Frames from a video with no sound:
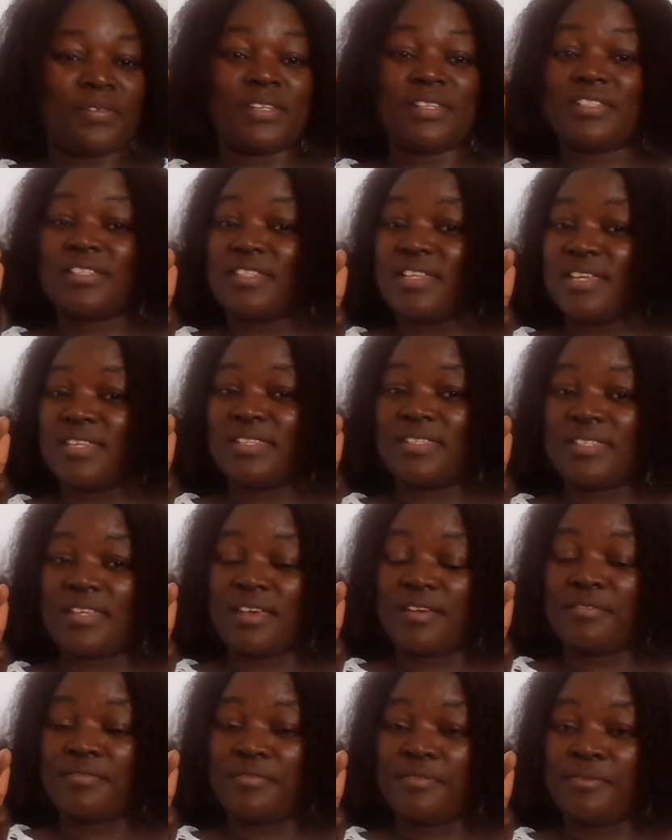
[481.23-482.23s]
stay
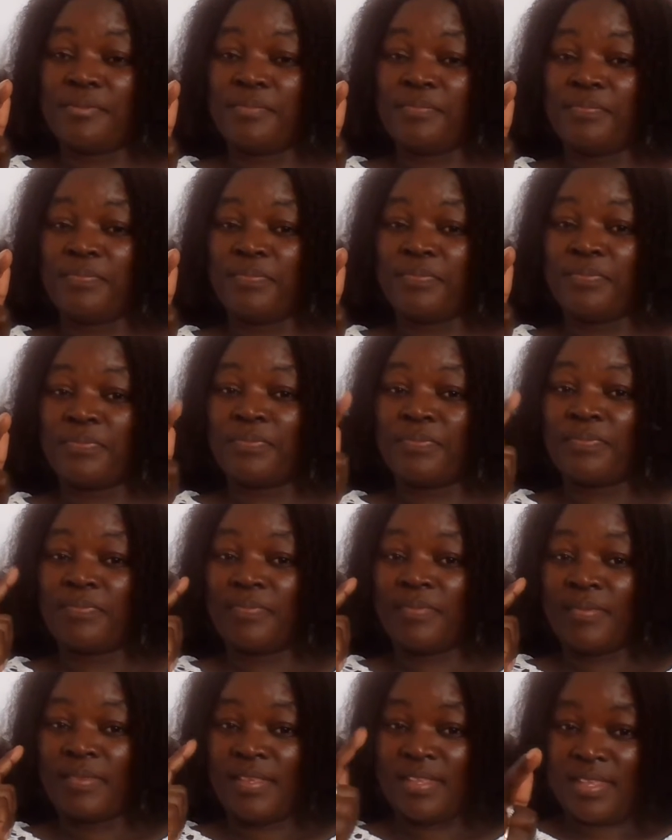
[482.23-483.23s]
safe
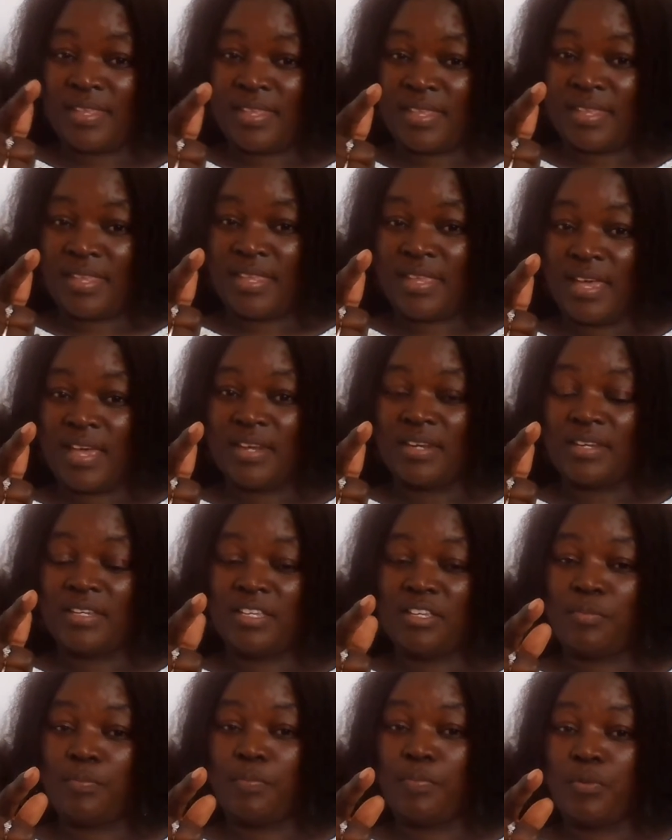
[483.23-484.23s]
and
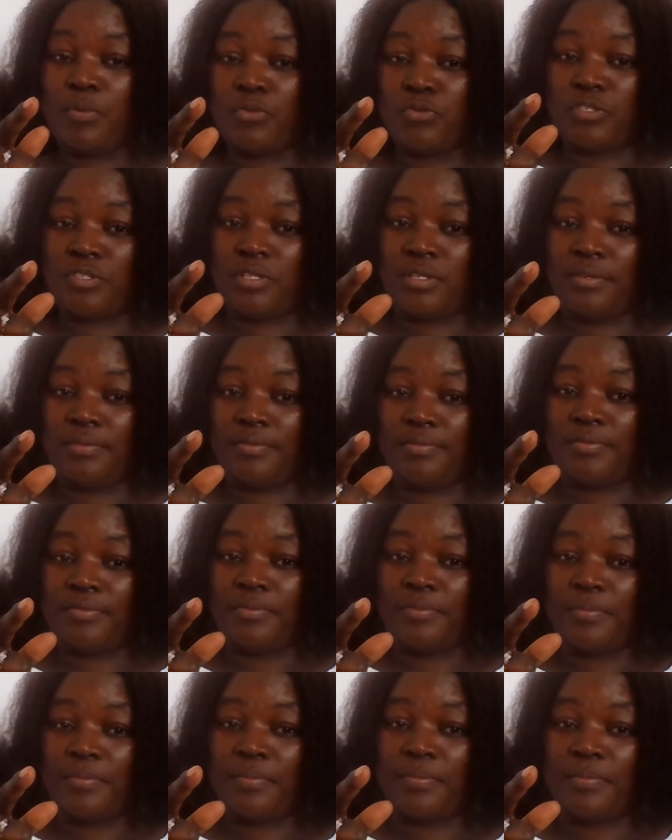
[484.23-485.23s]
keep positive.
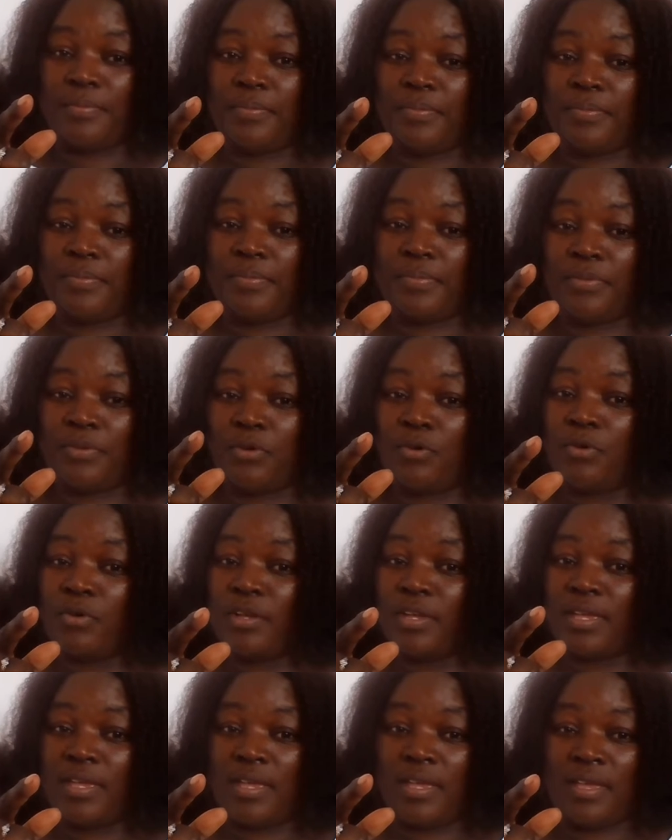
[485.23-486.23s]

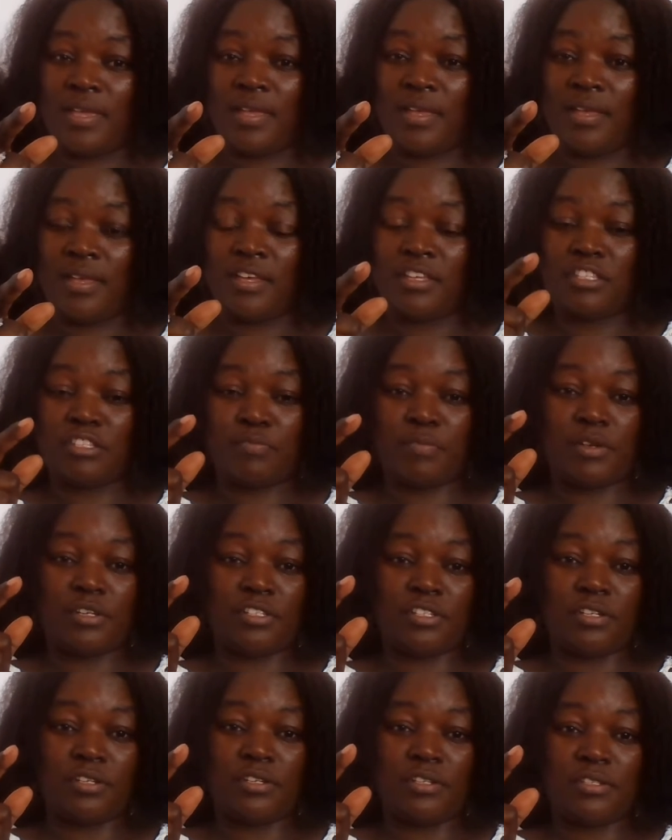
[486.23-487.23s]
Okay,
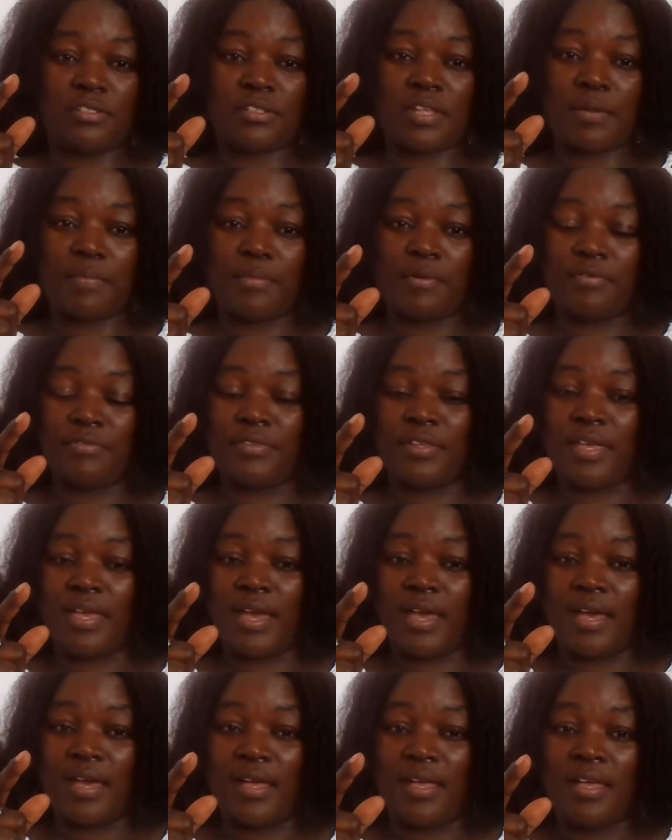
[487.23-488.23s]
especially this time of the
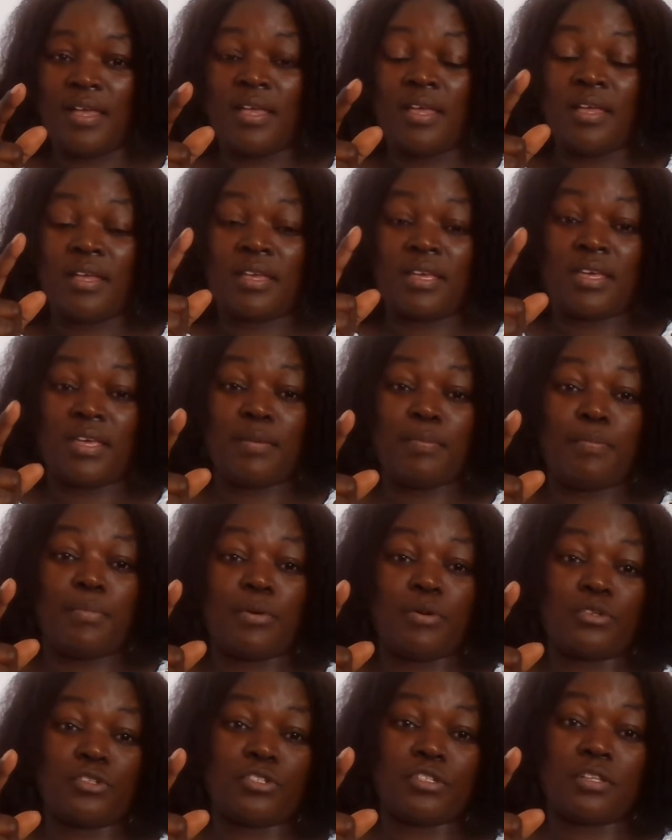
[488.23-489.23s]
year. Keep
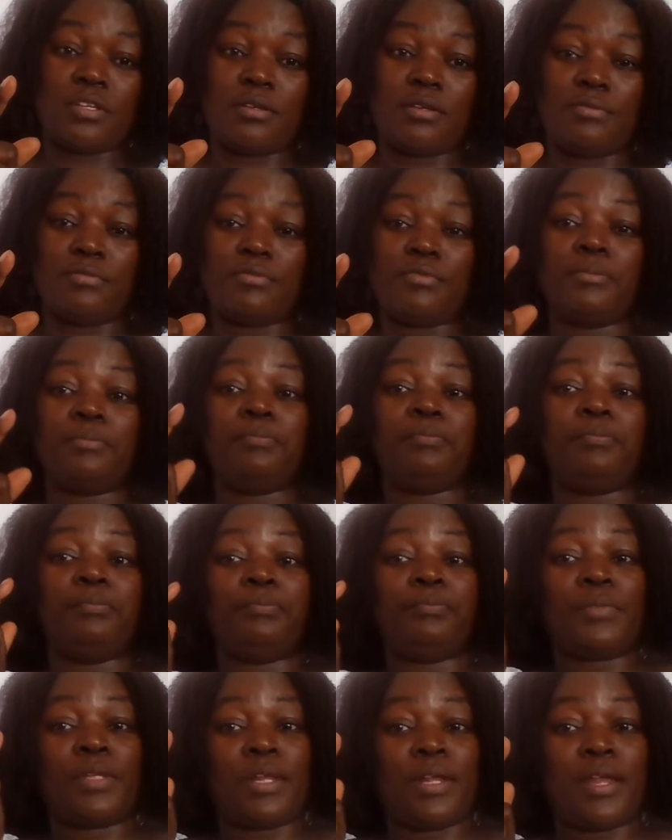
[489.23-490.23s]
positive.
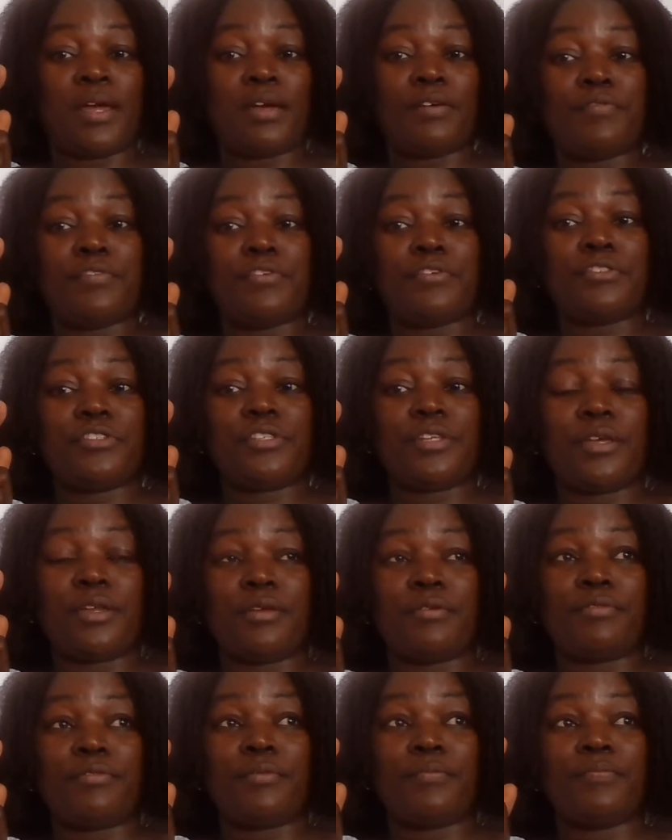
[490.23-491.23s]
Love
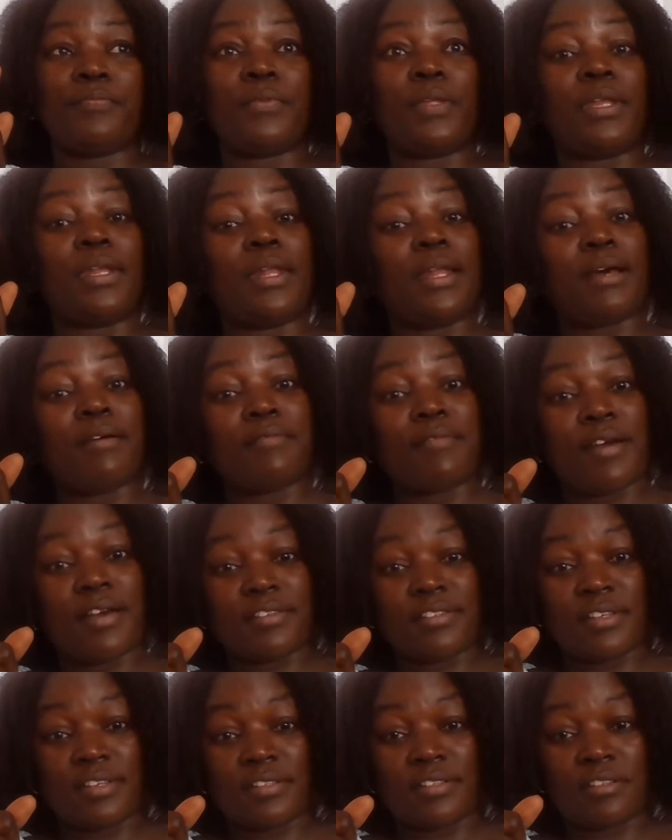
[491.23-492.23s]
yourself and love
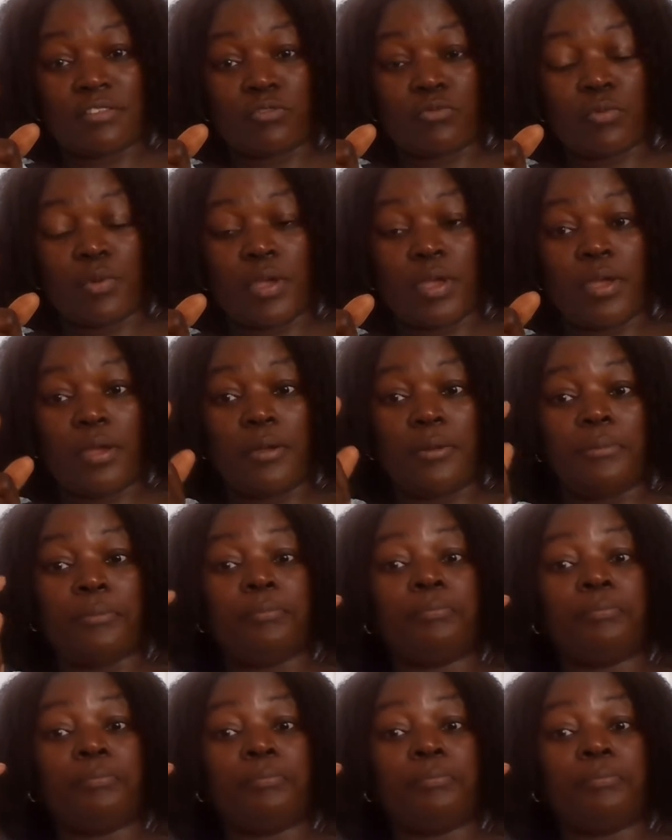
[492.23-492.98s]
others as well.